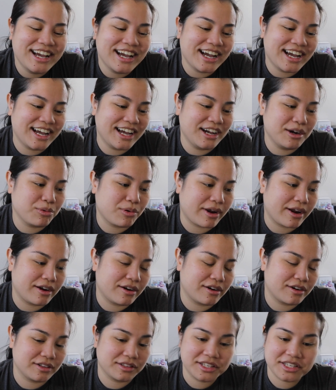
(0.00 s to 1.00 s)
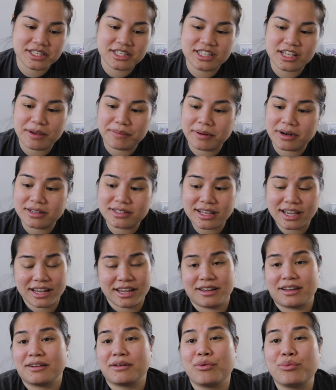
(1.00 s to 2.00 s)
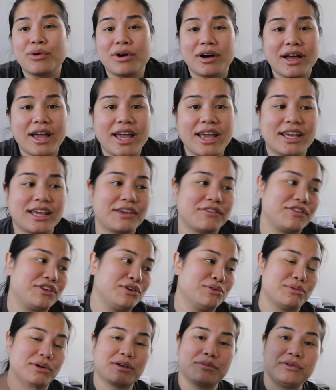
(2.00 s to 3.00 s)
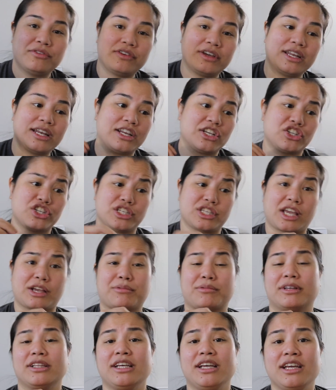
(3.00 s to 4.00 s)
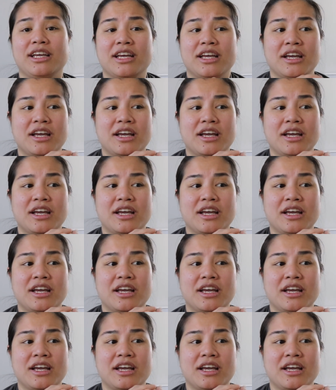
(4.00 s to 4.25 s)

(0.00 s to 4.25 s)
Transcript: Uh, where her lease is up and I was like, well, hey, if you want to move in. And she's like, really?